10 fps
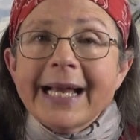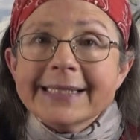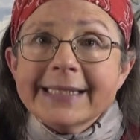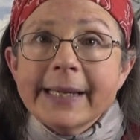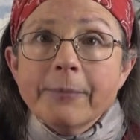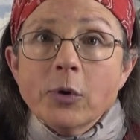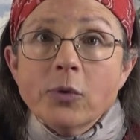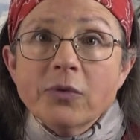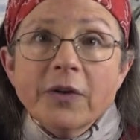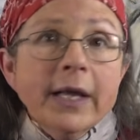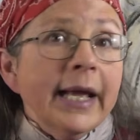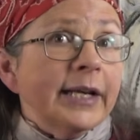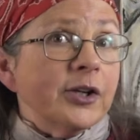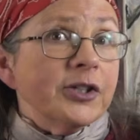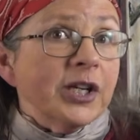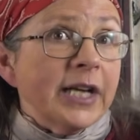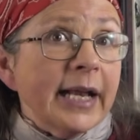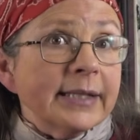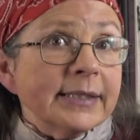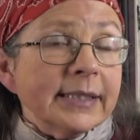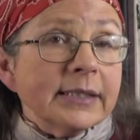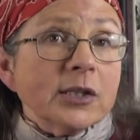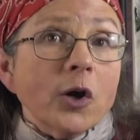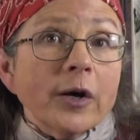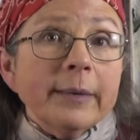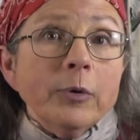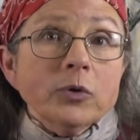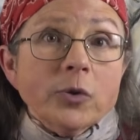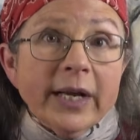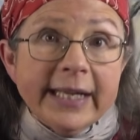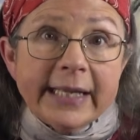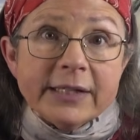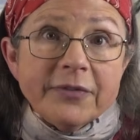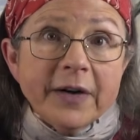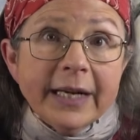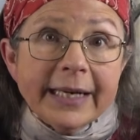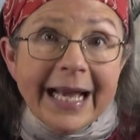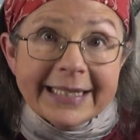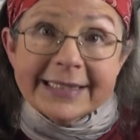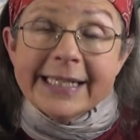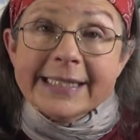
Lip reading: as they move, and the geneticists are able to identify as they